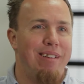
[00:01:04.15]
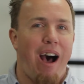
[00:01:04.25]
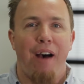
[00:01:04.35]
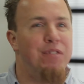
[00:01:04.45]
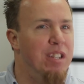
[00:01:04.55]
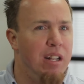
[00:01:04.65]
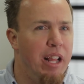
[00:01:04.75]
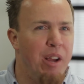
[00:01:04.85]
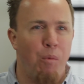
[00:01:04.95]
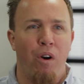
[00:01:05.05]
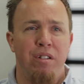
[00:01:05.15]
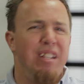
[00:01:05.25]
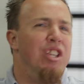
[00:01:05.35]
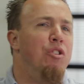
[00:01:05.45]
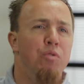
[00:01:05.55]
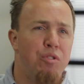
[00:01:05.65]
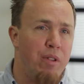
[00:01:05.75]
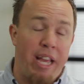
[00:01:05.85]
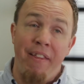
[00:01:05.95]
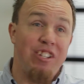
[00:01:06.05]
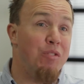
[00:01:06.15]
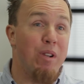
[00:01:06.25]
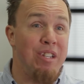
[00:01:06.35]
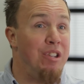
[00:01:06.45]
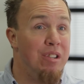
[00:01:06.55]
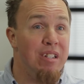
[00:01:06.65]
often, it worked usually, and that just wasn't good